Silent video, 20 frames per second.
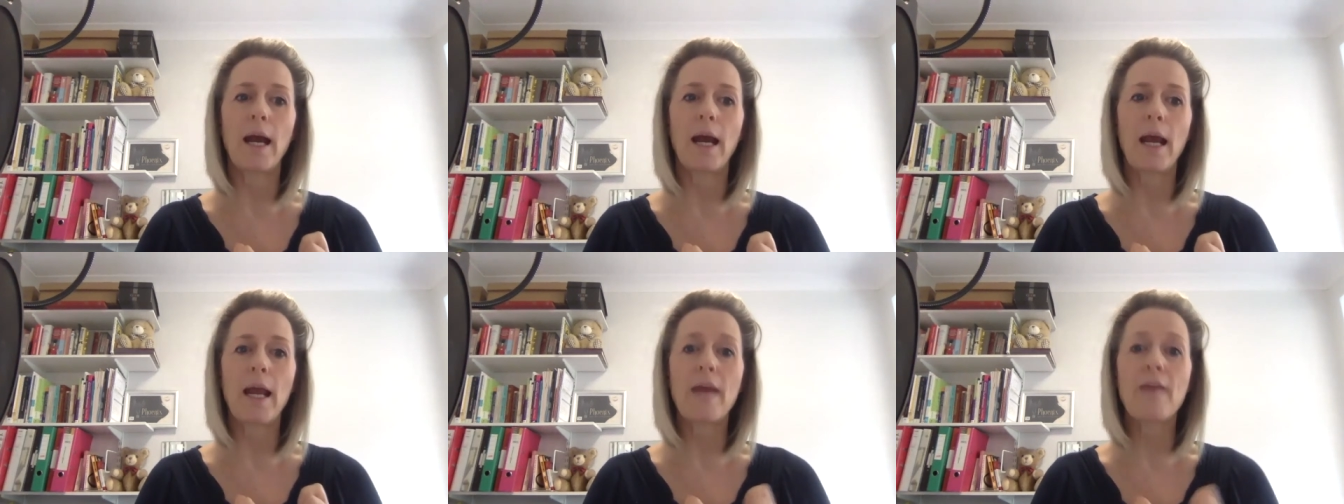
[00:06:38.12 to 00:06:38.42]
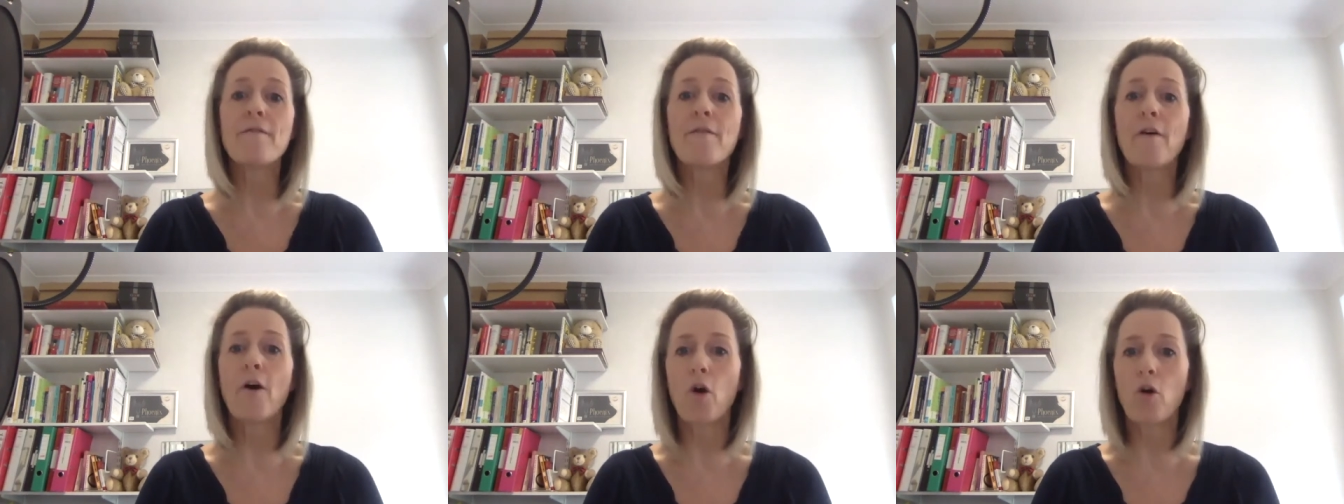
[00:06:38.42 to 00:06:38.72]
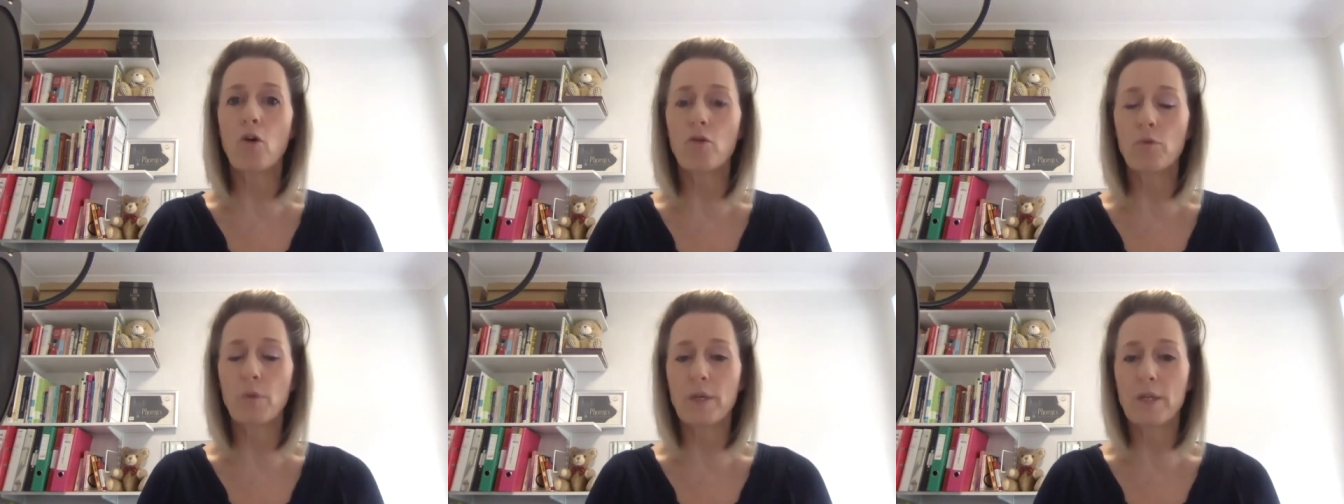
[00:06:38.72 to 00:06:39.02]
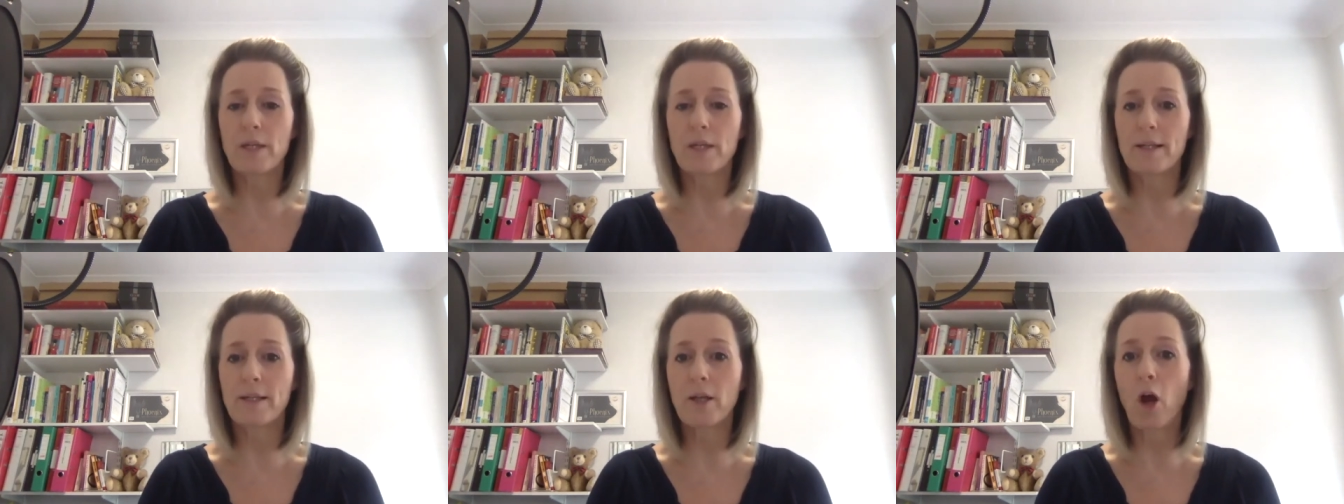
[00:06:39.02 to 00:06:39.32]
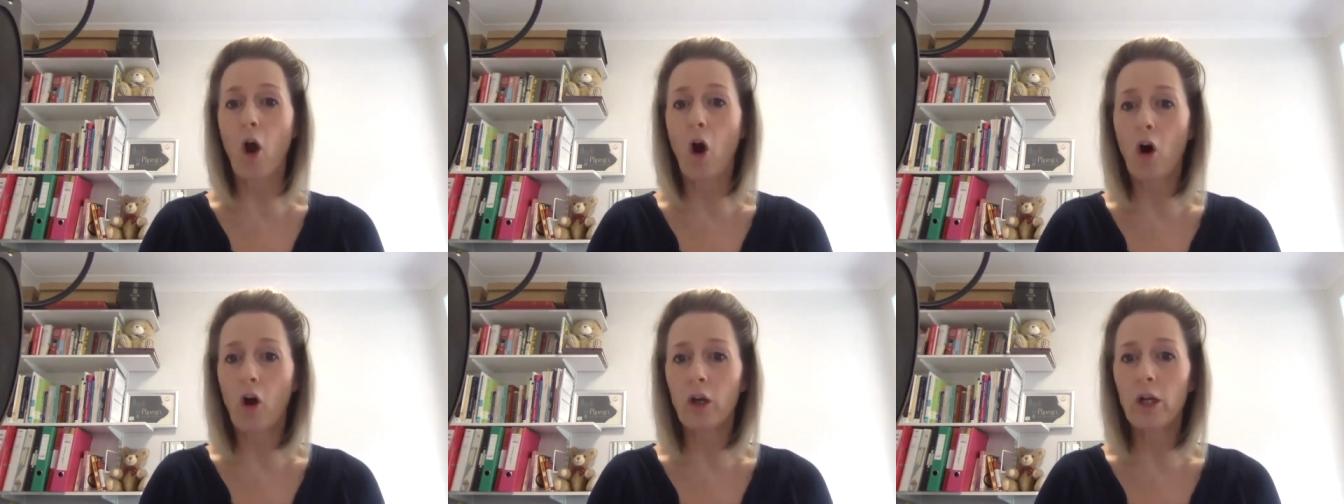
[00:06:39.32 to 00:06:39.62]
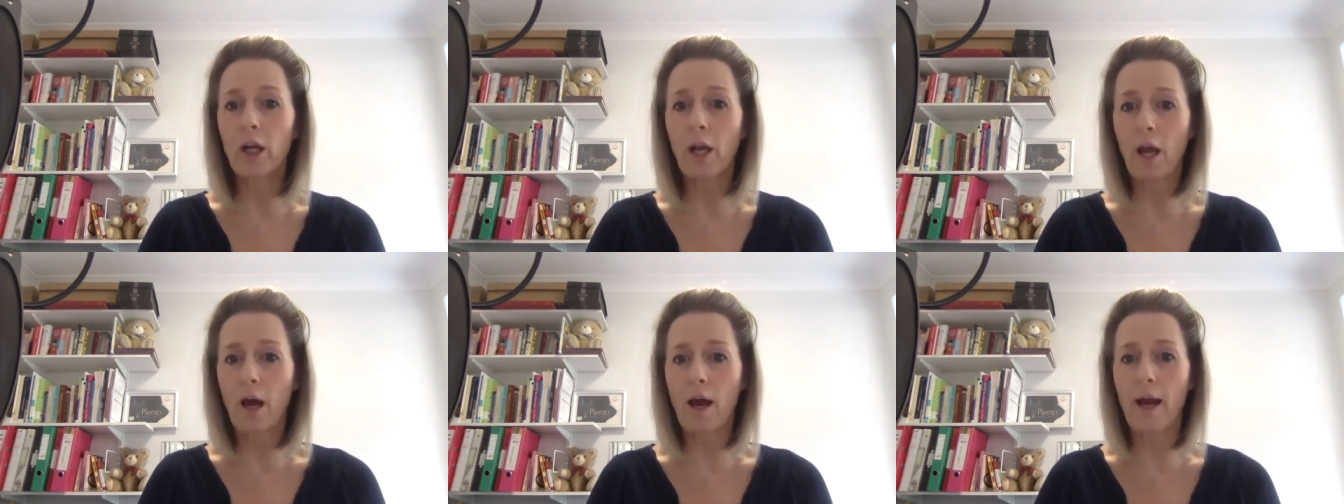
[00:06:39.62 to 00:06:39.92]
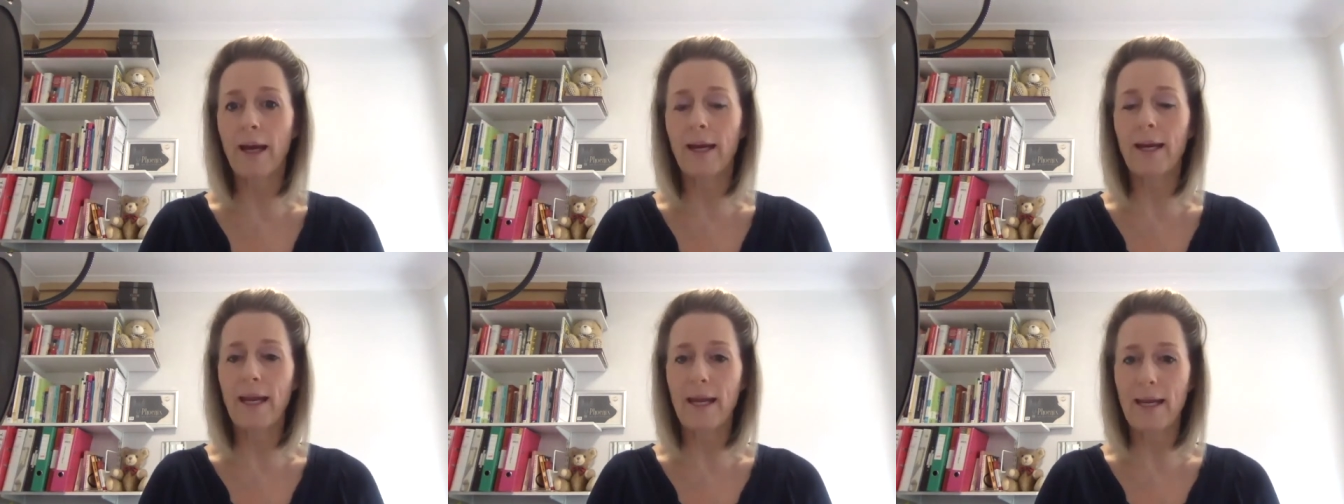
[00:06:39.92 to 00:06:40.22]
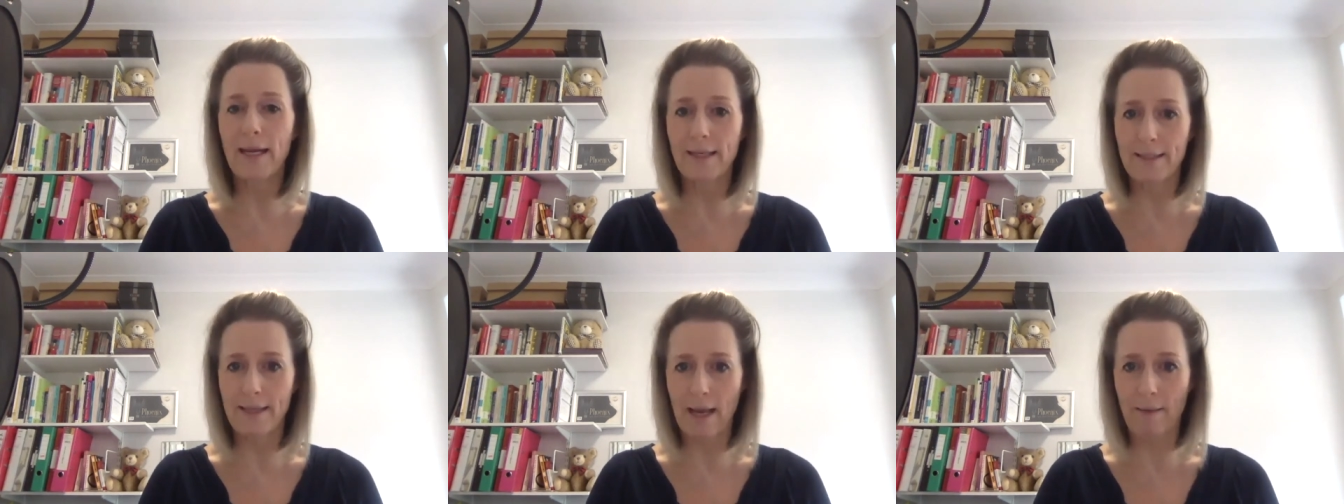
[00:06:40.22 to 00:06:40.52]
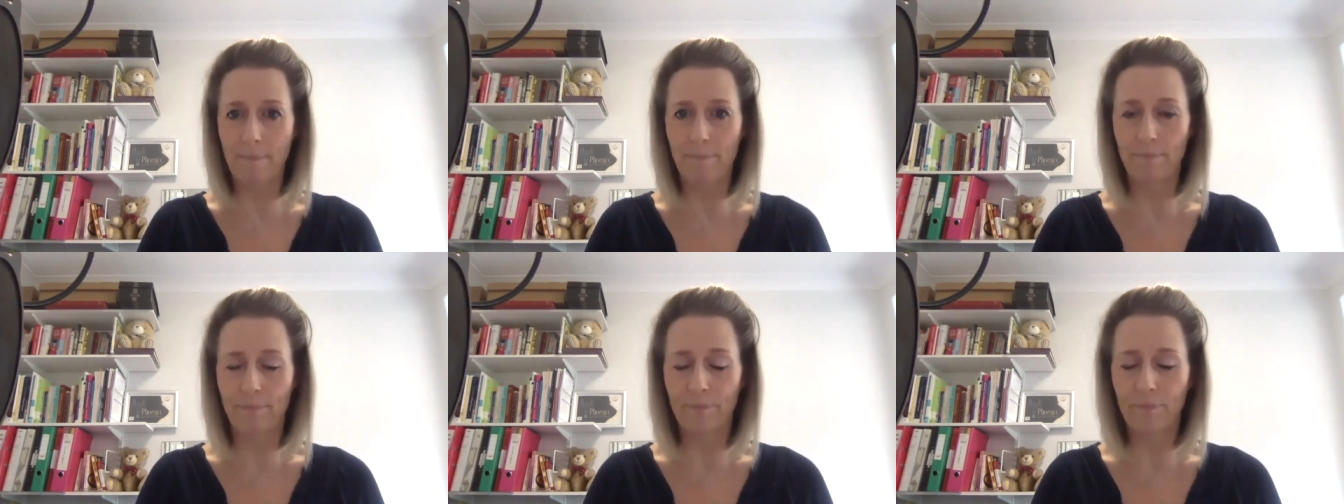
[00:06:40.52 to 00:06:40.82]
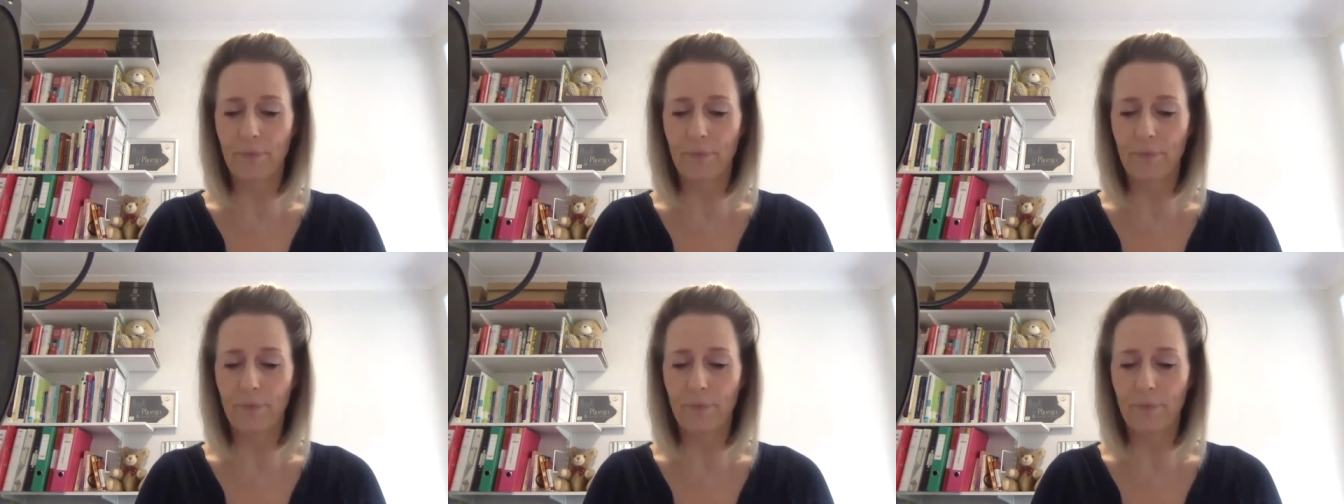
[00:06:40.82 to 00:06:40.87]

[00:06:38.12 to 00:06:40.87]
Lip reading: Evolve, which is an online exam.